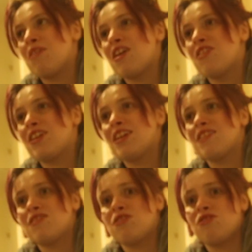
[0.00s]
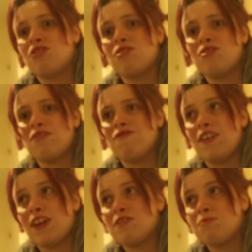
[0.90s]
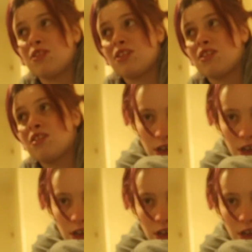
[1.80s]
but I think it's such a good investment.